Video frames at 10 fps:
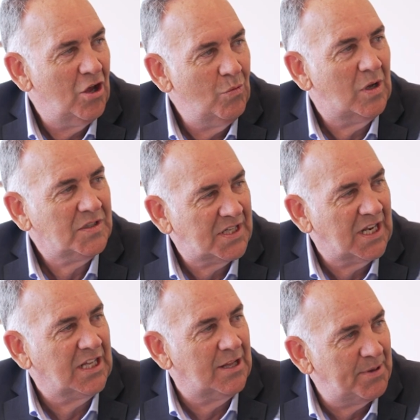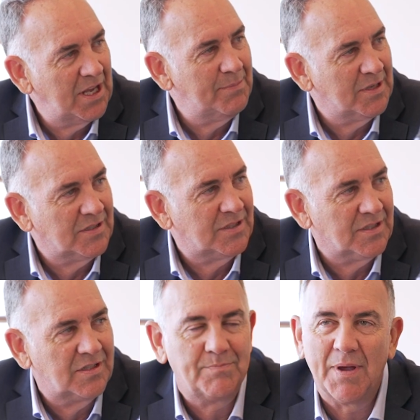Who was selling the bigger
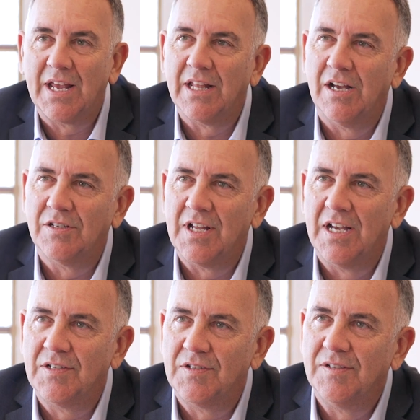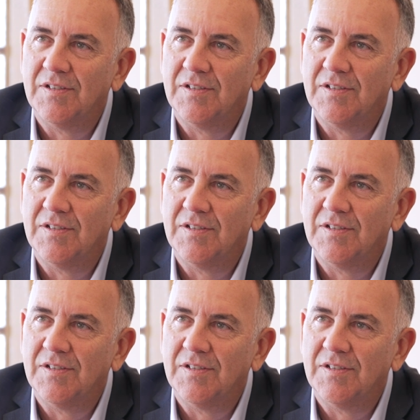businesses back in those days?